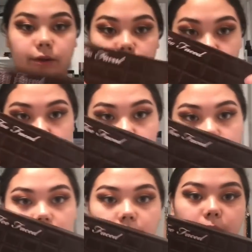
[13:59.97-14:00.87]
use
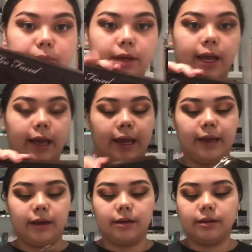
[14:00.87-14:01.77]
a
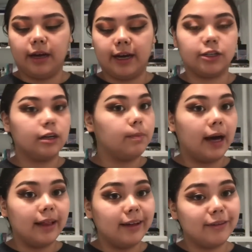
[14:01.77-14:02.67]
eyeshadow
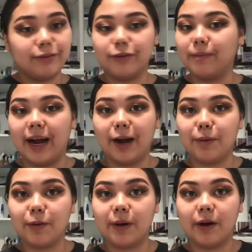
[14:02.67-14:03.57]
palette for my
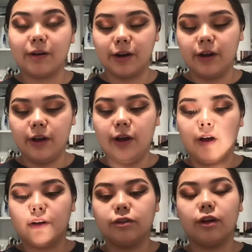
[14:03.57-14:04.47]
eyebrow powder.
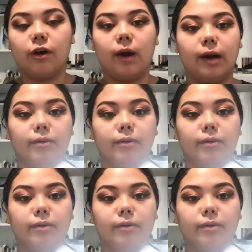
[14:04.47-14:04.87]
So I